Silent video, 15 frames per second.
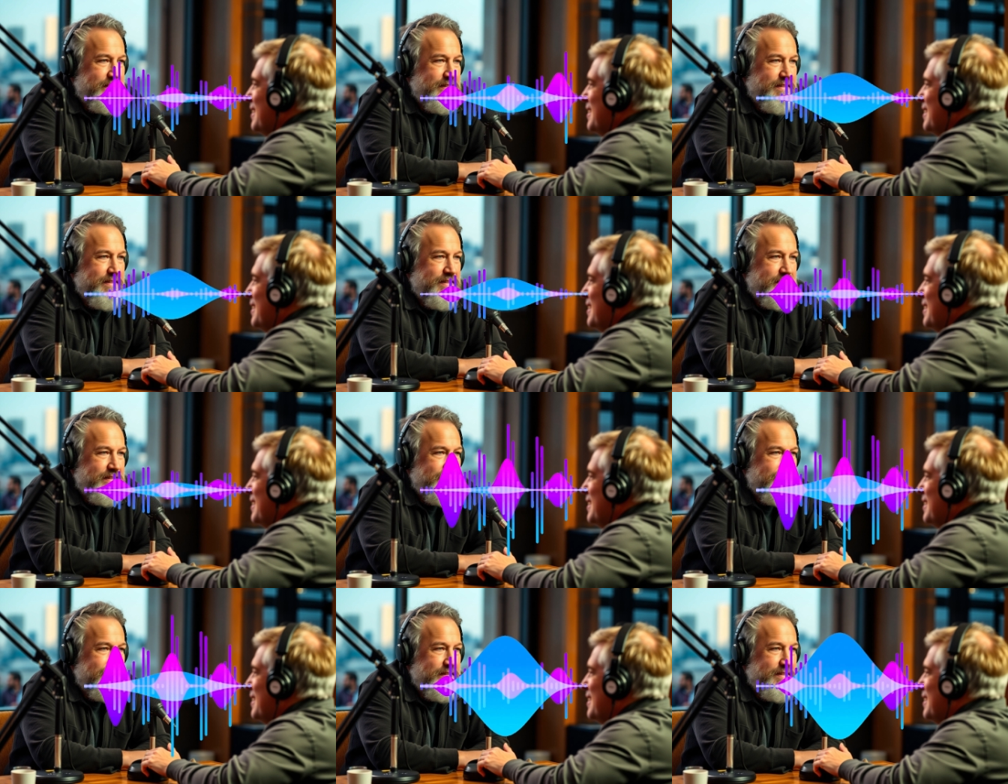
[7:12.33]
leg
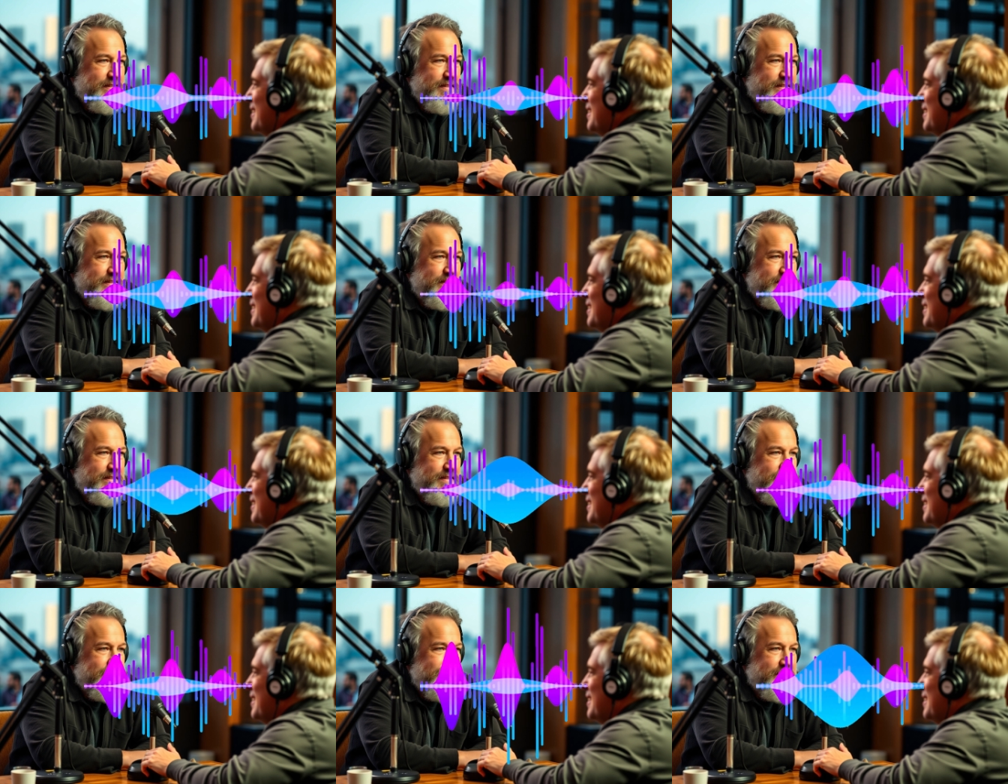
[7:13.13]
locks became
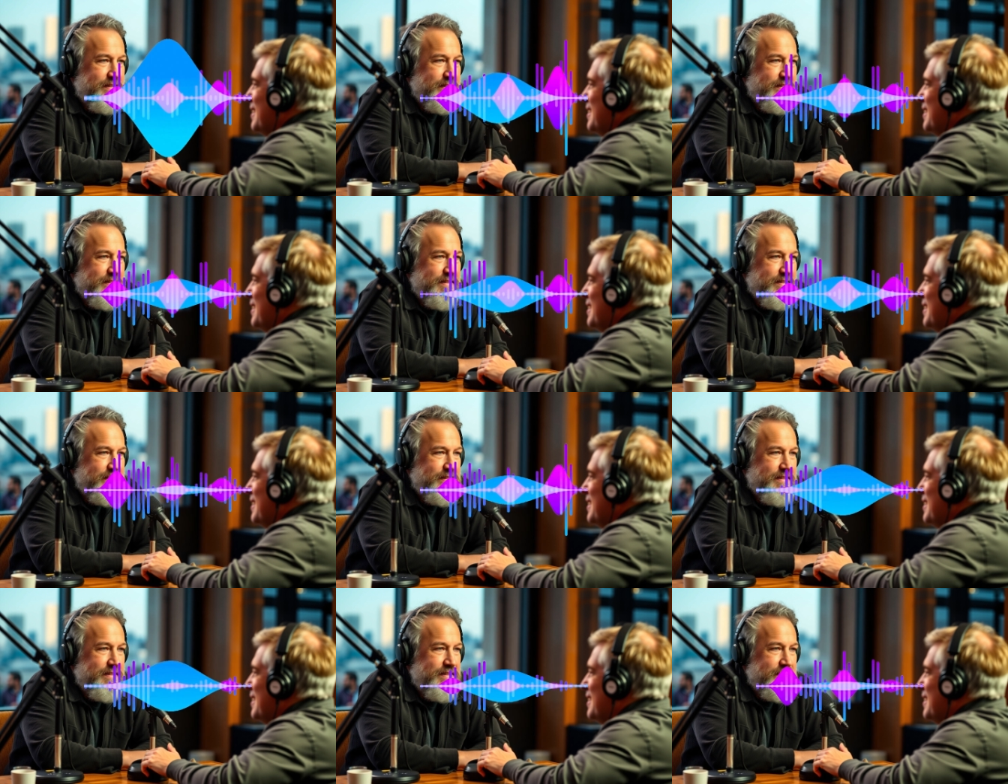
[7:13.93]
like
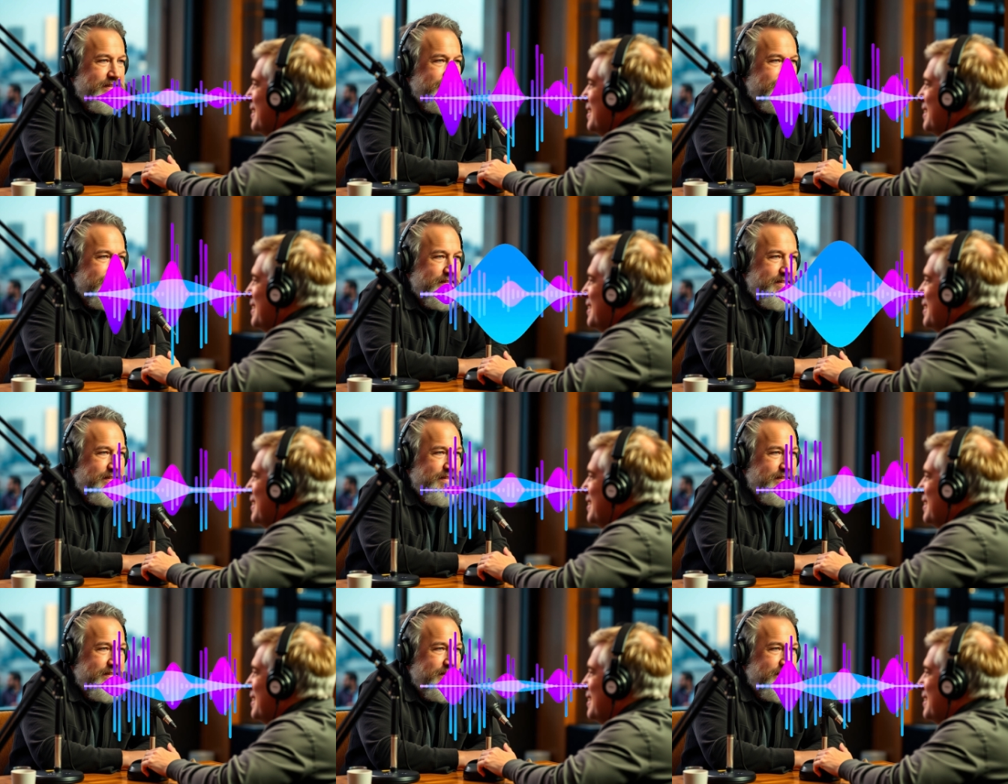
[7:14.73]
super important.